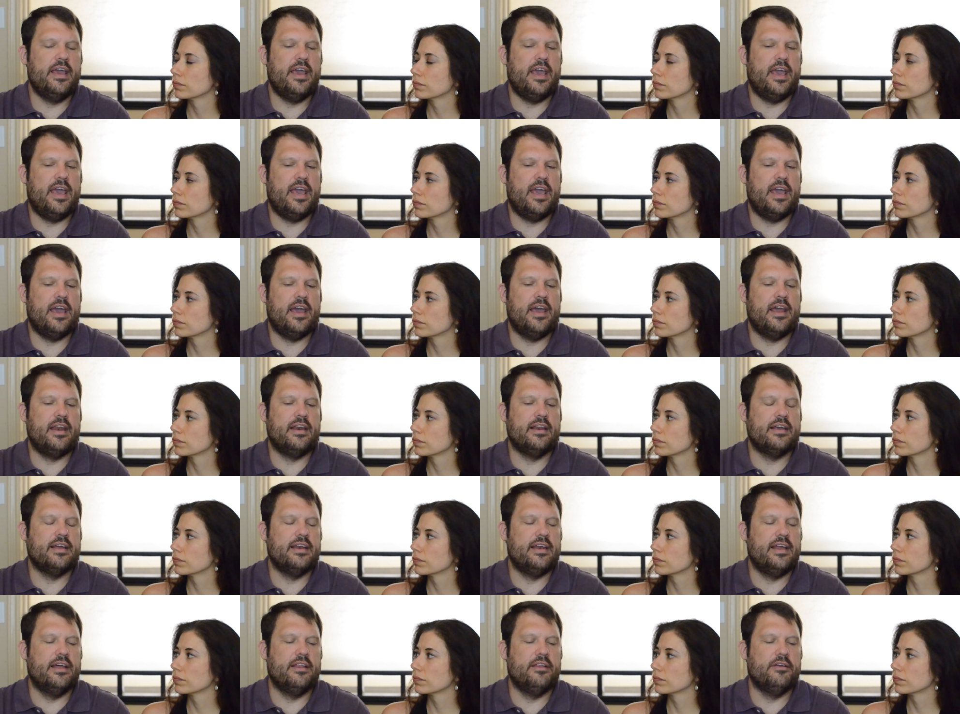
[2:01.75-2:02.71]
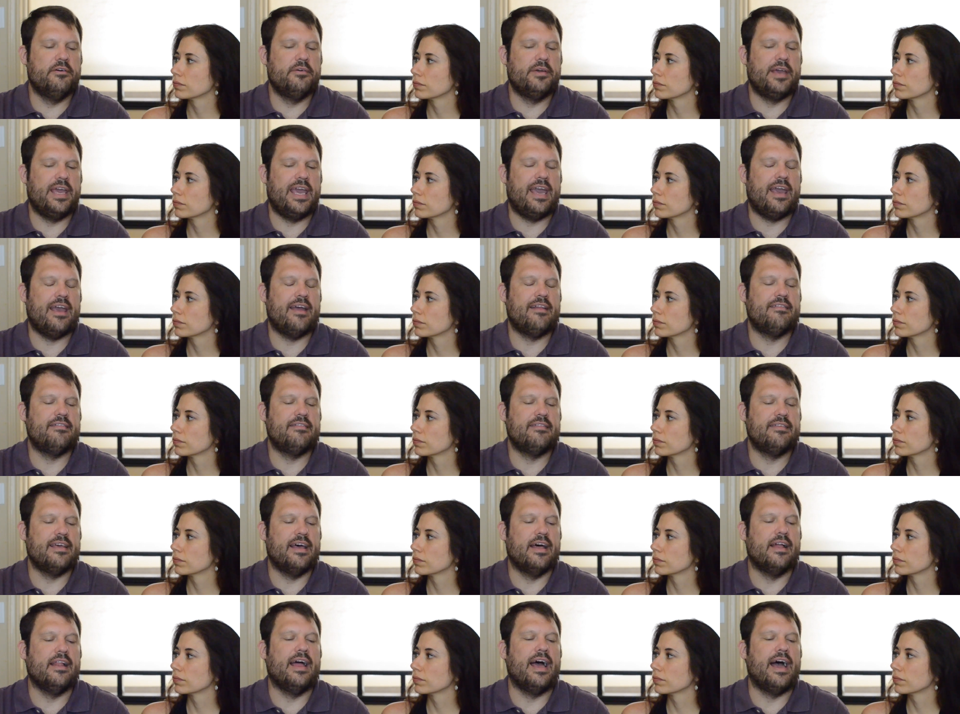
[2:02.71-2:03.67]
Speaker 1: and Canelo can't
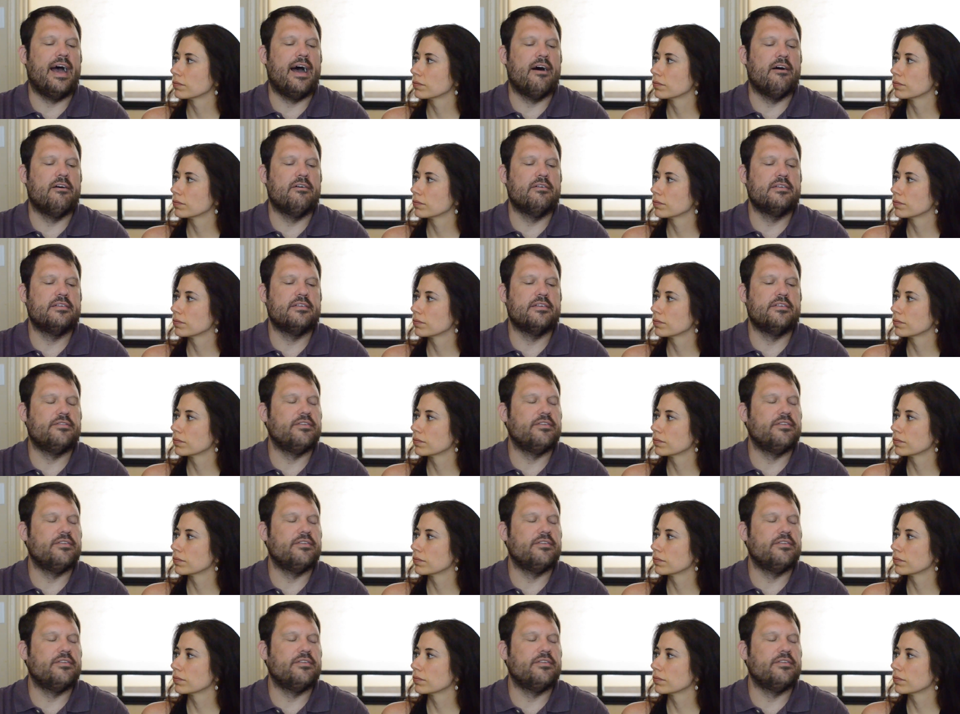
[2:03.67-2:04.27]
sell out to